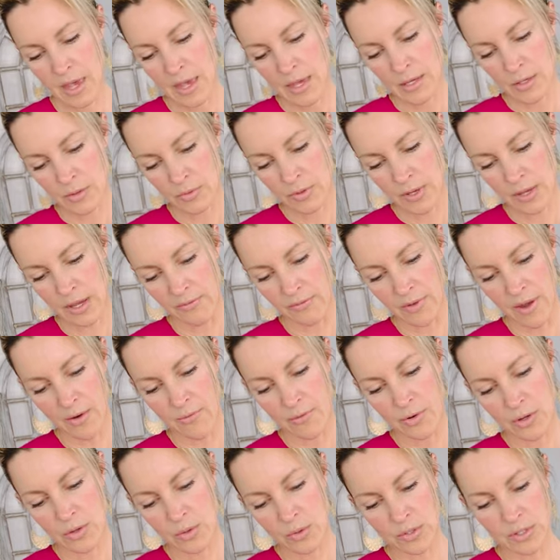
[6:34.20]
Don't think I've ever
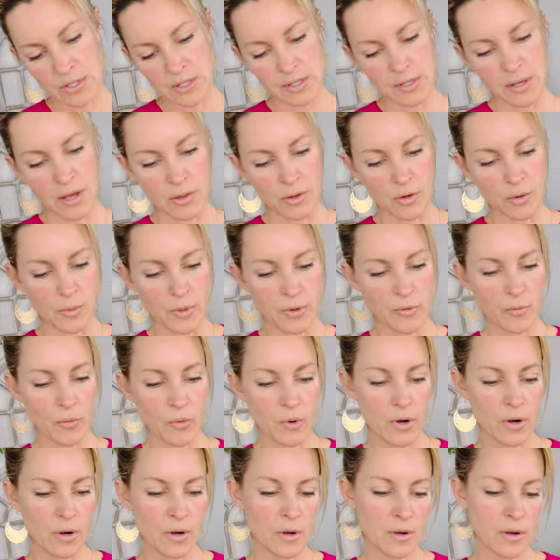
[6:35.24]
used this color
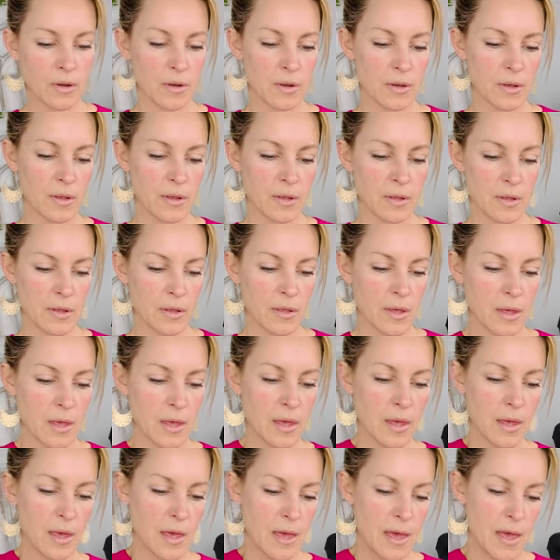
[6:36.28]
before,
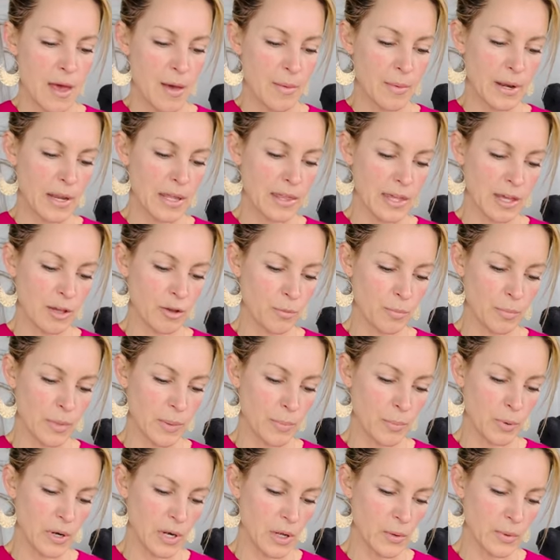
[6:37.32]
but I think it'll be
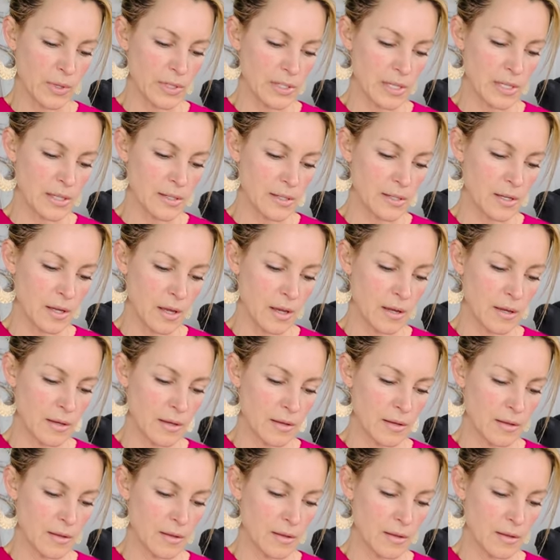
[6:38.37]
pretty once it's done.